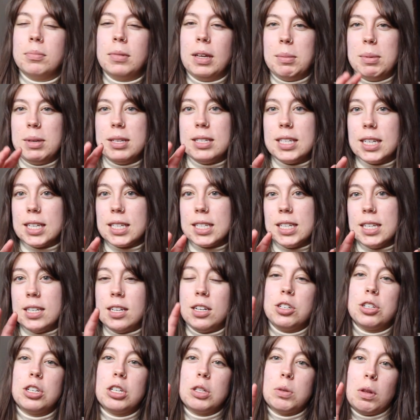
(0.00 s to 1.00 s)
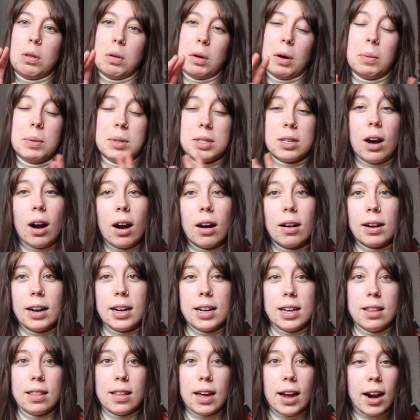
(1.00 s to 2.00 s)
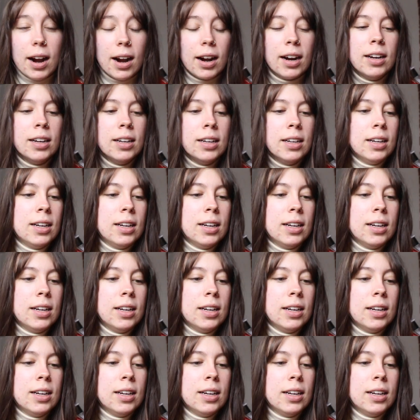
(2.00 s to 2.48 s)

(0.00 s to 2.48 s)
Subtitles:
maybe 16 inches with what was already there.